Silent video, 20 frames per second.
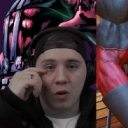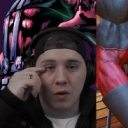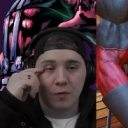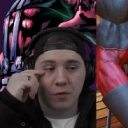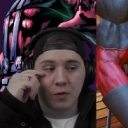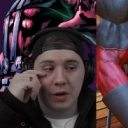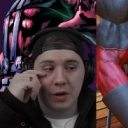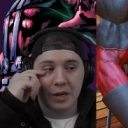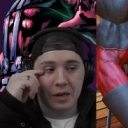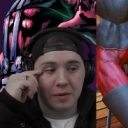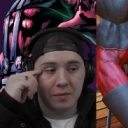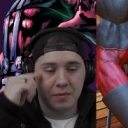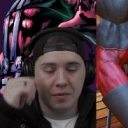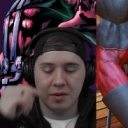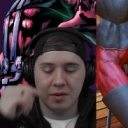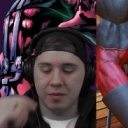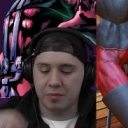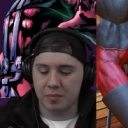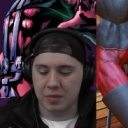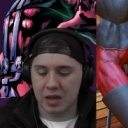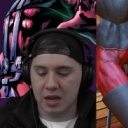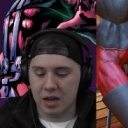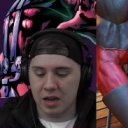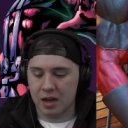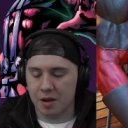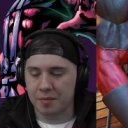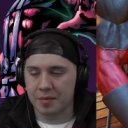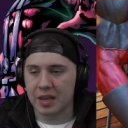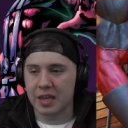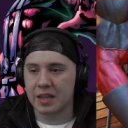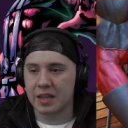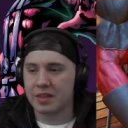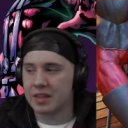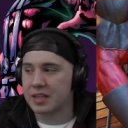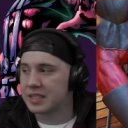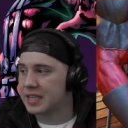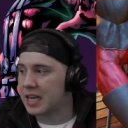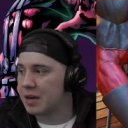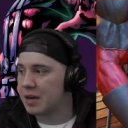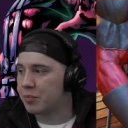Wolverine um,
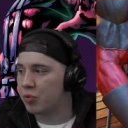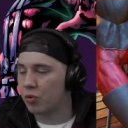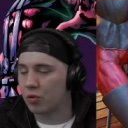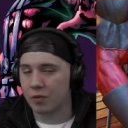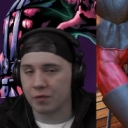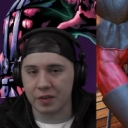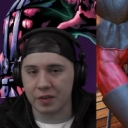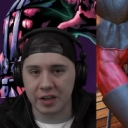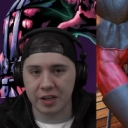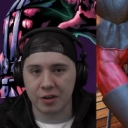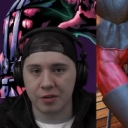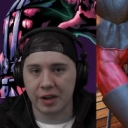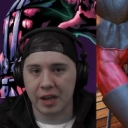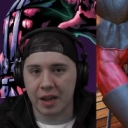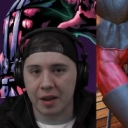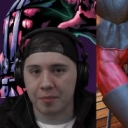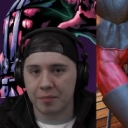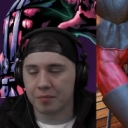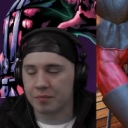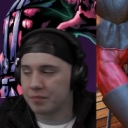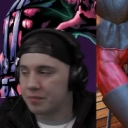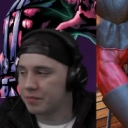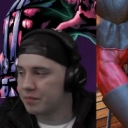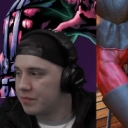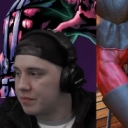in the Deadpool video game.